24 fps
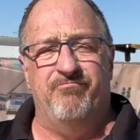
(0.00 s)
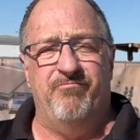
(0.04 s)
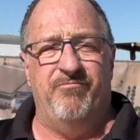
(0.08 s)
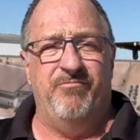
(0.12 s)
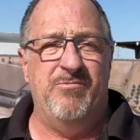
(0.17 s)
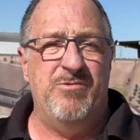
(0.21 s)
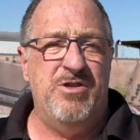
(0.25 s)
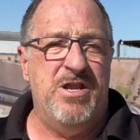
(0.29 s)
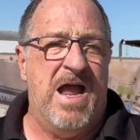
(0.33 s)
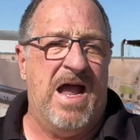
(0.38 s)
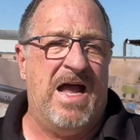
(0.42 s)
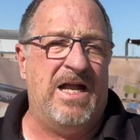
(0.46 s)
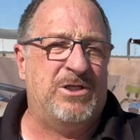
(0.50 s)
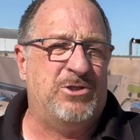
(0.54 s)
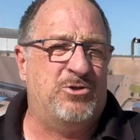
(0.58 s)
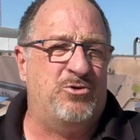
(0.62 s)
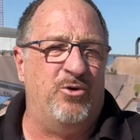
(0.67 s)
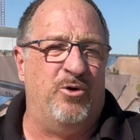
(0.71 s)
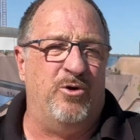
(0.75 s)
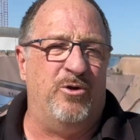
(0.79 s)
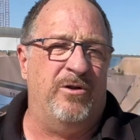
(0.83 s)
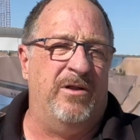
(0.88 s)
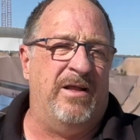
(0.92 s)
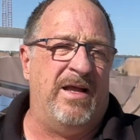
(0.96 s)

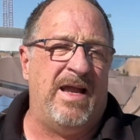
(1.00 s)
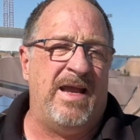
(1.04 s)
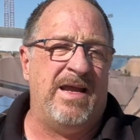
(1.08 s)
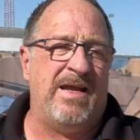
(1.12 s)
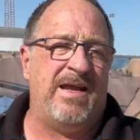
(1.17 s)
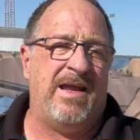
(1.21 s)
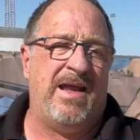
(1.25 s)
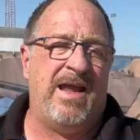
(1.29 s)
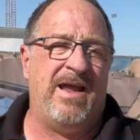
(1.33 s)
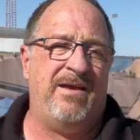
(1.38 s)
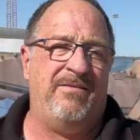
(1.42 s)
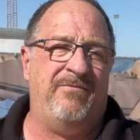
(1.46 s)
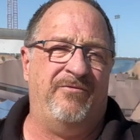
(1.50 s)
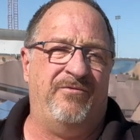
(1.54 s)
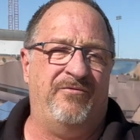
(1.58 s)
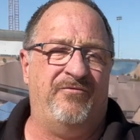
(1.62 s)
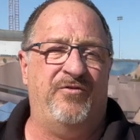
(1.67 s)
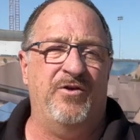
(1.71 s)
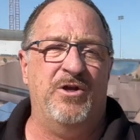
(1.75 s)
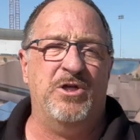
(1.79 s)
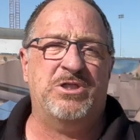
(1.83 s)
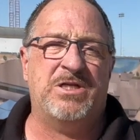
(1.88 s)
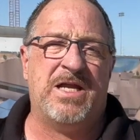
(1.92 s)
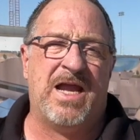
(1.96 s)
natural-like
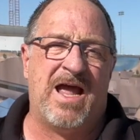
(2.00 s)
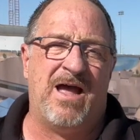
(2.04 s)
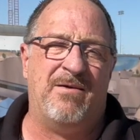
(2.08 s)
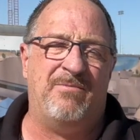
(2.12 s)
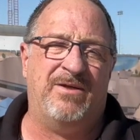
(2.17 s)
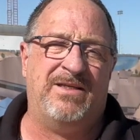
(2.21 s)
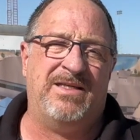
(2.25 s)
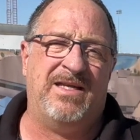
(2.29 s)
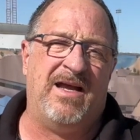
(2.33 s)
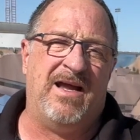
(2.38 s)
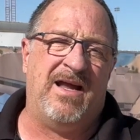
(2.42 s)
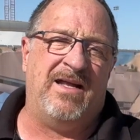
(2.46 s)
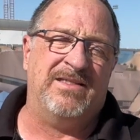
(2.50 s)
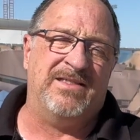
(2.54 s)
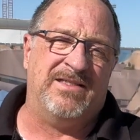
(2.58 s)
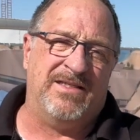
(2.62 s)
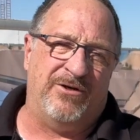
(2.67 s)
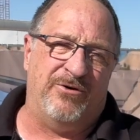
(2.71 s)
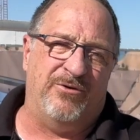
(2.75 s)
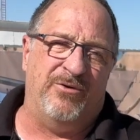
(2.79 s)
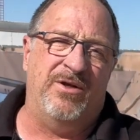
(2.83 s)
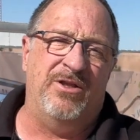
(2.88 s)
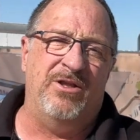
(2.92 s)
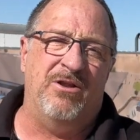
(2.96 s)
fish habitats that
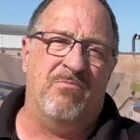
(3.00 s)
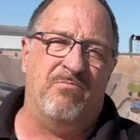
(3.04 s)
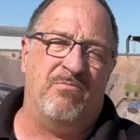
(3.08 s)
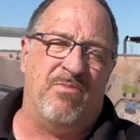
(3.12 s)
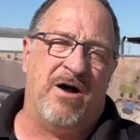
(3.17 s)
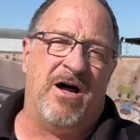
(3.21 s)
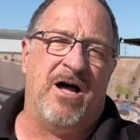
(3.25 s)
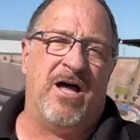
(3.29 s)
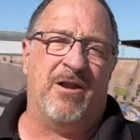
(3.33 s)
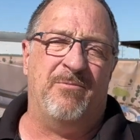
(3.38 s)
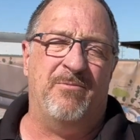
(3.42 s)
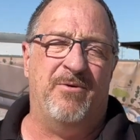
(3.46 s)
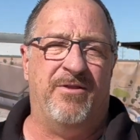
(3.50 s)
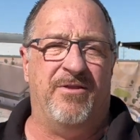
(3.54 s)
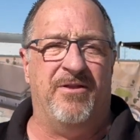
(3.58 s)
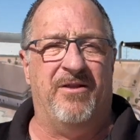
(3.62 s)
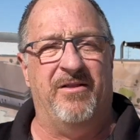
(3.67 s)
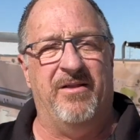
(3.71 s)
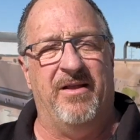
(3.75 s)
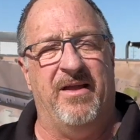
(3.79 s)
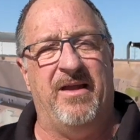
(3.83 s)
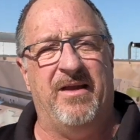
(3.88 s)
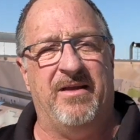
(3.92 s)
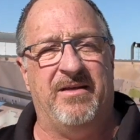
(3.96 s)
are in the bottom of the
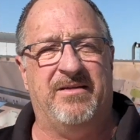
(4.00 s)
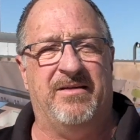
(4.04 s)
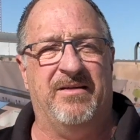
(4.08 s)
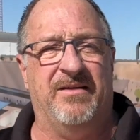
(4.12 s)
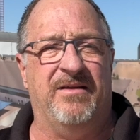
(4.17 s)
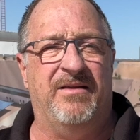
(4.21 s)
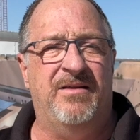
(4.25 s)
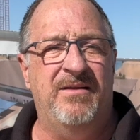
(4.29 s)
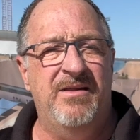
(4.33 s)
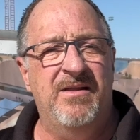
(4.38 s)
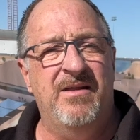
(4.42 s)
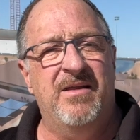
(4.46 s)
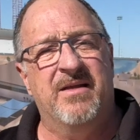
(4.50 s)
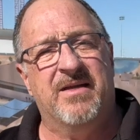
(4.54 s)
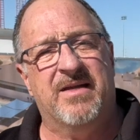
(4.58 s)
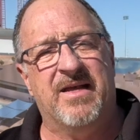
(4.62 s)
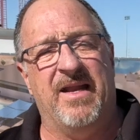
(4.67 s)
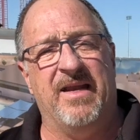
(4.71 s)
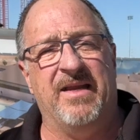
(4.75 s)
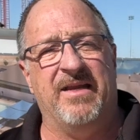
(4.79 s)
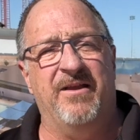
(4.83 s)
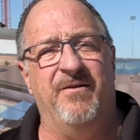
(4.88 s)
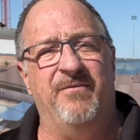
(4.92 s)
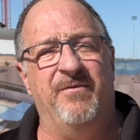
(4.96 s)
lake to
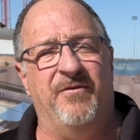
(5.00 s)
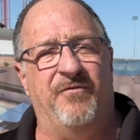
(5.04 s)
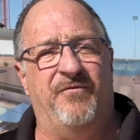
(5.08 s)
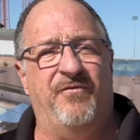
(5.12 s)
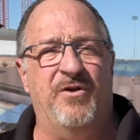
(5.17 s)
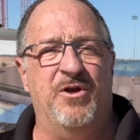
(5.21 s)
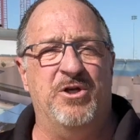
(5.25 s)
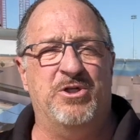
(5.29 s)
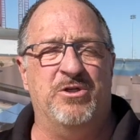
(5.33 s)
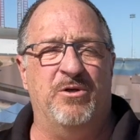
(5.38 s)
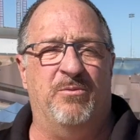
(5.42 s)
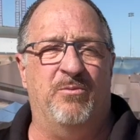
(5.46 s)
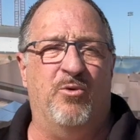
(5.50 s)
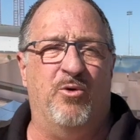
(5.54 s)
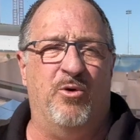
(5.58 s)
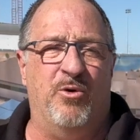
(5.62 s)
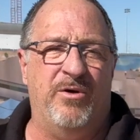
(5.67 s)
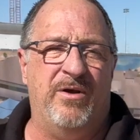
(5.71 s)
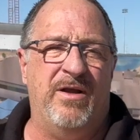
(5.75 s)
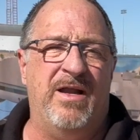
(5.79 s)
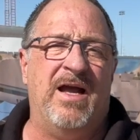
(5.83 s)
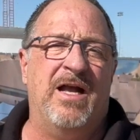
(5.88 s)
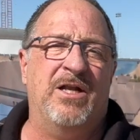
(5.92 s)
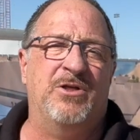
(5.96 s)
kind of give the fish a more
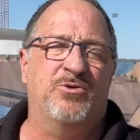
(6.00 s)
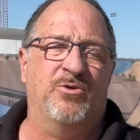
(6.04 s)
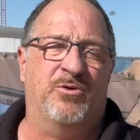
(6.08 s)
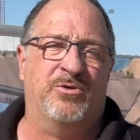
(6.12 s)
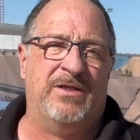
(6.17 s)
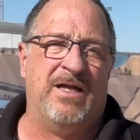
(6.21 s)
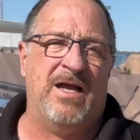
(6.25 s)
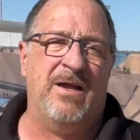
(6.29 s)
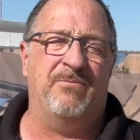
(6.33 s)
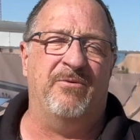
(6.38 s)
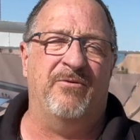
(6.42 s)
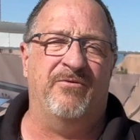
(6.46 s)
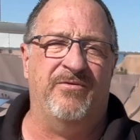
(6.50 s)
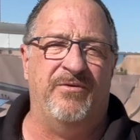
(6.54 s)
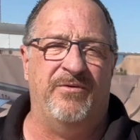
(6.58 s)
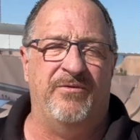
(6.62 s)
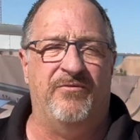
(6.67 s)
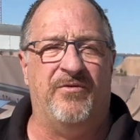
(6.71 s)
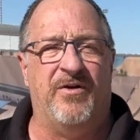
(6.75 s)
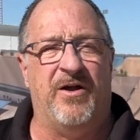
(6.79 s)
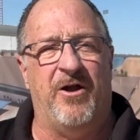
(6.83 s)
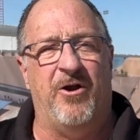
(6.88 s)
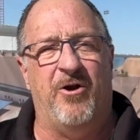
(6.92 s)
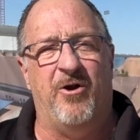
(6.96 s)
natural type of
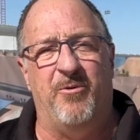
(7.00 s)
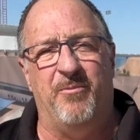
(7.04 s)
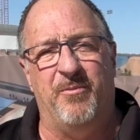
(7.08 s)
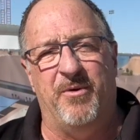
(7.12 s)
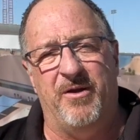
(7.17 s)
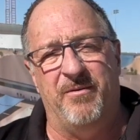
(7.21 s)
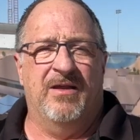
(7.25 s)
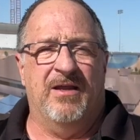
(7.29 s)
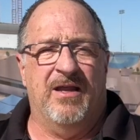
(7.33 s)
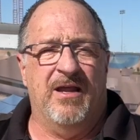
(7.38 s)
environment.